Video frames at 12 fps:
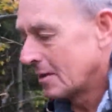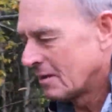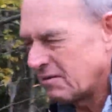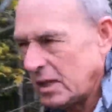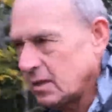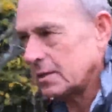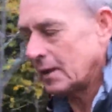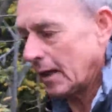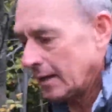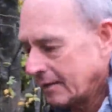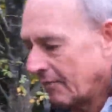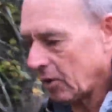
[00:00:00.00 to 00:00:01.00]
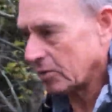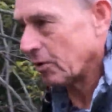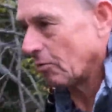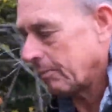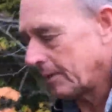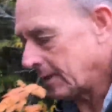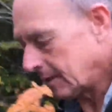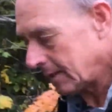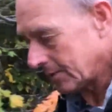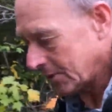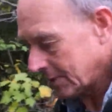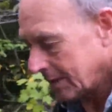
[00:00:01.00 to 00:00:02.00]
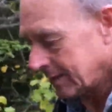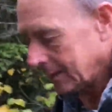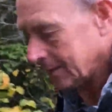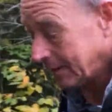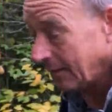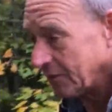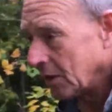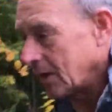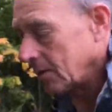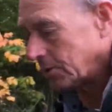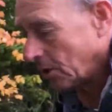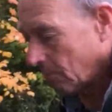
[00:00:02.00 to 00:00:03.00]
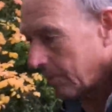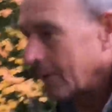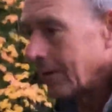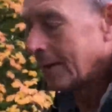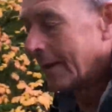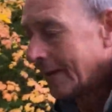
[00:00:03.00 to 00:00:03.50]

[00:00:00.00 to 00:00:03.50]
I think it's the 9th of October. It is definitely October.